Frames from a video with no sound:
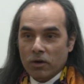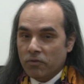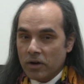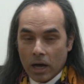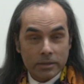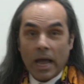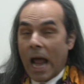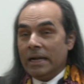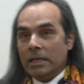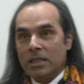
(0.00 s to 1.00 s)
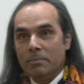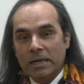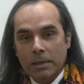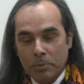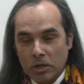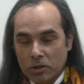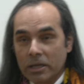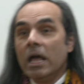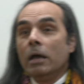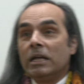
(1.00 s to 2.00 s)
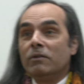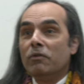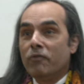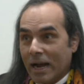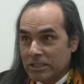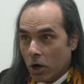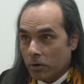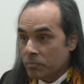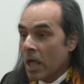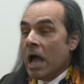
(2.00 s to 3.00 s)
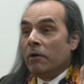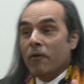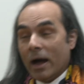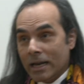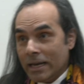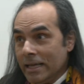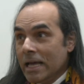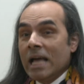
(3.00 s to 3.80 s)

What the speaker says: of other anti-Semitic pressures that we'll fight on. Finally,